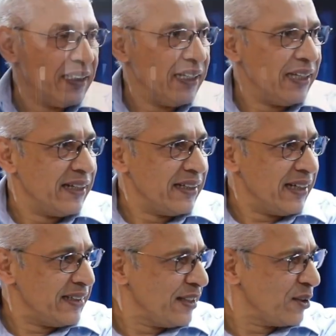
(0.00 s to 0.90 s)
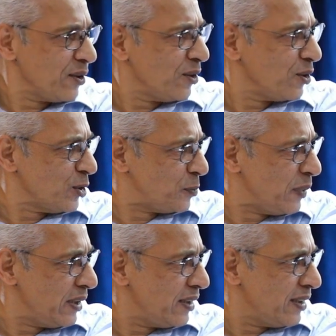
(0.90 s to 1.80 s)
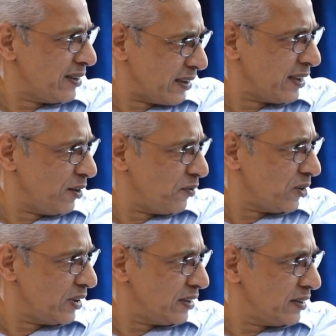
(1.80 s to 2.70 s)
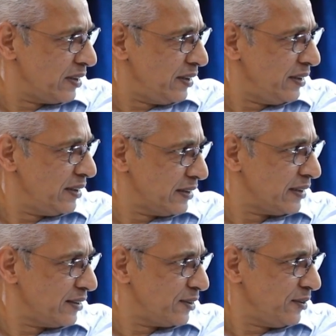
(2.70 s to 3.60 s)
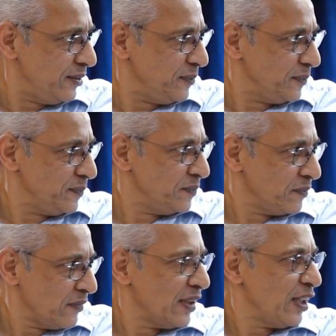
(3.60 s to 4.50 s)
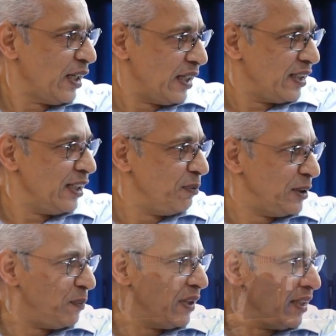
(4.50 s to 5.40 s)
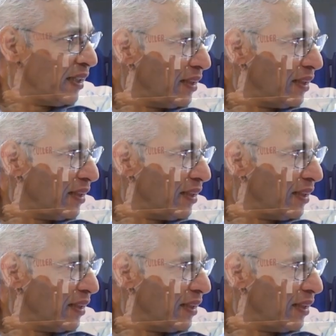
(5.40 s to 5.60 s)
and I think we're going to spend 3 or 4 days here, is that so? And he'll be speaking